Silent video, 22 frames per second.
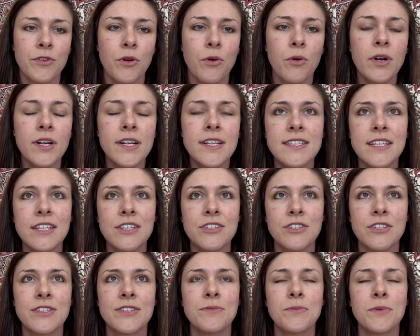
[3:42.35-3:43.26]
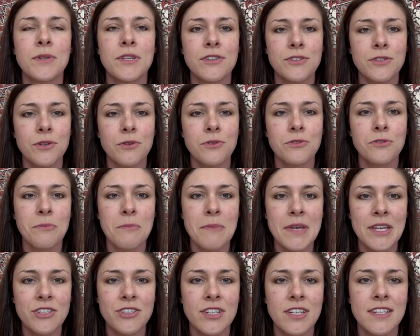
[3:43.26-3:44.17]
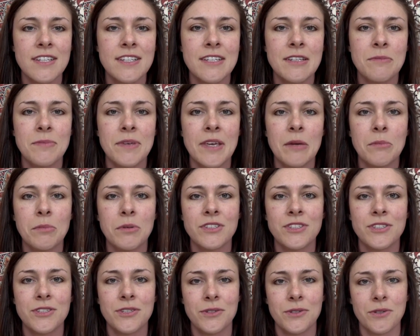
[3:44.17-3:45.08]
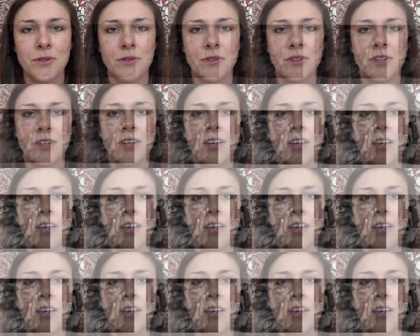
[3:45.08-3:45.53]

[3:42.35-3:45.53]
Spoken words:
organizations with a social mission to be able to